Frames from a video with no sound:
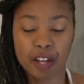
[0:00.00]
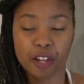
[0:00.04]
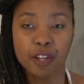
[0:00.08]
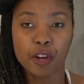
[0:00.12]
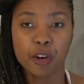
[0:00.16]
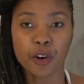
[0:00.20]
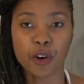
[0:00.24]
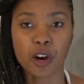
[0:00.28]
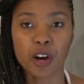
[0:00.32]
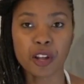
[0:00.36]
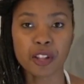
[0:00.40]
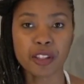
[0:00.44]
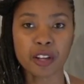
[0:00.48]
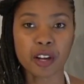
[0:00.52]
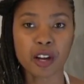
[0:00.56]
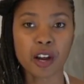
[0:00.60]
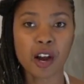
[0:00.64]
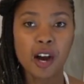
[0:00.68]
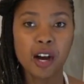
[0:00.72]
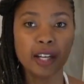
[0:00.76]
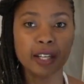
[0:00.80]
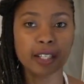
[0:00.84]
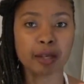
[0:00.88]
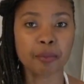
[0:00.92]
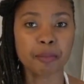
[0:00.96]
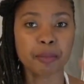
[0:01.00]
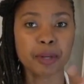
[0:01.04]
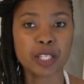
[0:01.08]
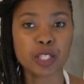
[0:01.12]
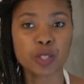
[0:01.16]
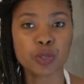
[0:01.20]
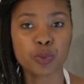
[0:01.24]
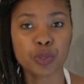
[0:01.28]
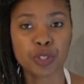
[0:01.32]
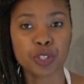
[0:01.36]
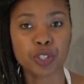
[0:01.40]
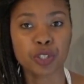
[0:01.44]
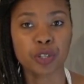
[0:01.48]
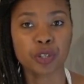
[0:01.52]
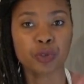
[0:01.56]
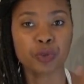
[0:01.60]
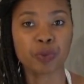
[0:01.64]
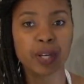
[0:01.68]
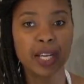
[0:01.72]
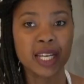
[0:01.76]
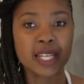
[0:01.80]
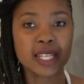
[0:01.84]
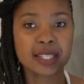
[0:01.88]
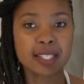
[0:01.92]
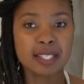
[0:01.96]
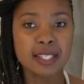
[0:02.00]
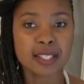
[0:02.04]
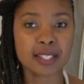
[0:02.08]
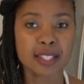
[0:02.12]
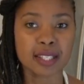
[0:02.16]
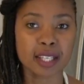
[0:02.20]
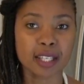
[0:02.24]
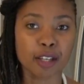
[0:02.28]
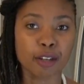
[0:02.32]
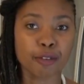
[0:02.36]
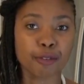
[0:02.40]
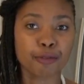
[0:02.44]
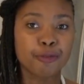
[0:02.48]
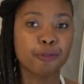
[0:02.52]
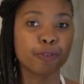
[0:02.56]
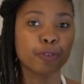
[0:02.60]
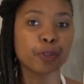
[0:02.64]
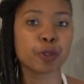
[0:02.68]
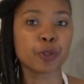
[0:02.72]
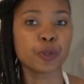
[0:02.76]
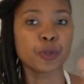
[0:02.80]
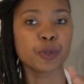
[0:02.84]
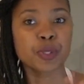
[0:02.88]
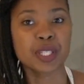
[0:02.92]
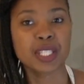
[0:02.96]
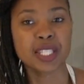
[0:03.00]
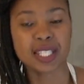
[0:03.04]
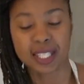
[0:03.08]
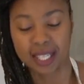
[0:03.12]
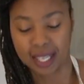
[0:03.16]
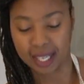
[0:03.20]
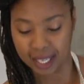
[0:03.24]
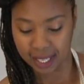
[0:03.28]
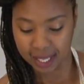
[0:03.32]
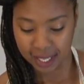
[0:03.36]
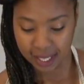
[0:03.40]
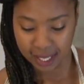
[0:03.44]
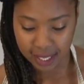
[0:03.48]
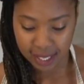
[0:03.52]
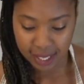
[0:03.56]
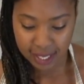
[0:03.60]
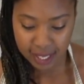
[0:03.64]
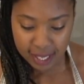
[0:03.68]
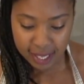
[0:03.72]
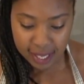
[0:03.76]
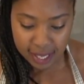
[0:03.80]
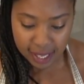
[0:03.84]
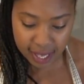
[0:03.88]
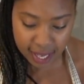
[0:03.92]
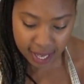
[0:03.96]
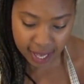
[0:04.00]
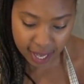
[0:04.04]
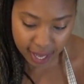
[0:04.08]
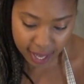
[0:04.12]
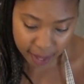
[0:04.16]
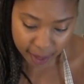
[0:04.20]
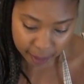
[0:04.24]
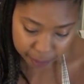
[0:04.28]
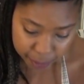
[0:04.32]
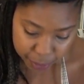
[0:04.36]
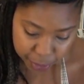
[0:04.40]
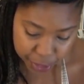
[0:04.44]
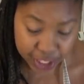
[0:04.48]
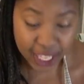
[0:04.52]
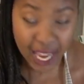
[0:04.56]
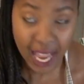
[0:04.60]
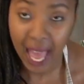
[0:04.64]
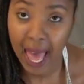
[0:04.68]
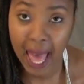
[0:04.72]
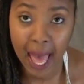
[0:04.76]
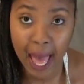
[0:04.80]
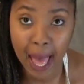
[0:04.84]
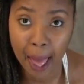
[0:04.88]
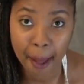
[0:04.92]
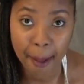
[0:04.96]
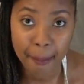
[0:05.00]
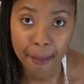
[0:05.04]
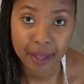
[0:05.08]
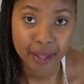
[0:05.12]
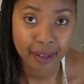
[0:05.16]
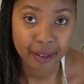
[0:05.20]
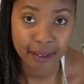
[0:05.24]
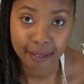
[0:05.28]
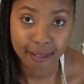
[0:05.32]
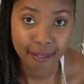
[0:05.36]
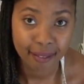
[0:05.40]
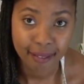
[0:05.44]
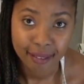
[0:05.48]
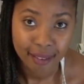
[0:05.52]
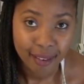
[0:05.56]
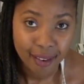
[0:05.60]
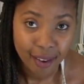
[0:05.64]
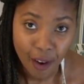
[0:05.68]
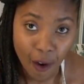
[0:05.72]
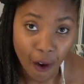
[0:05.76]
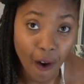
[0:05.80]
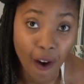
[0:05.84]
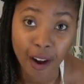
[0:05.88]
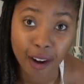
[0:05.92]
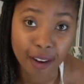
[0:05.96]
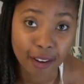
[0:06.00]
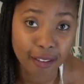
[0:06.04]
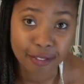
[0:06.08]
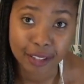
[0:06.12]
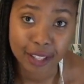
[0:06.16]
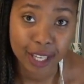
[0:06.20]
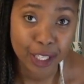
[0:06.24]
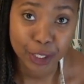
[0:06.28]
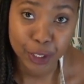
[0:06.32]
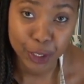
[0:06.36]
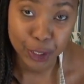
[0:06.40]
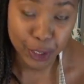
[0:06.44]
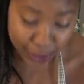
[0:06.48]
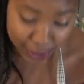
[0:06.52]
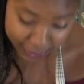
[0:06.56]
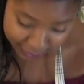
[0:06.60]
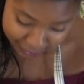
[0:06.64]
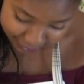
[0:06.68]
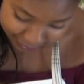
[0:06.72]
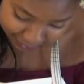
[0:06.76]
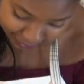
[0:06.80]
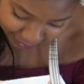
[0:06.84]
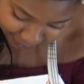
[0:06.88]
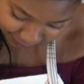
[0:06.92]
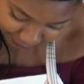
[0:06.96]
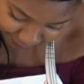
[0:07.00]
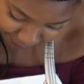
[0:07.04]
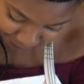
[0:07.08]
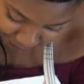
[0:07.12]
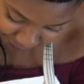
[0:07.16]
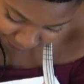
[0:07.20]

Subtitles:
your other condiments with your raisins and your fruits and jam and all of that goodness.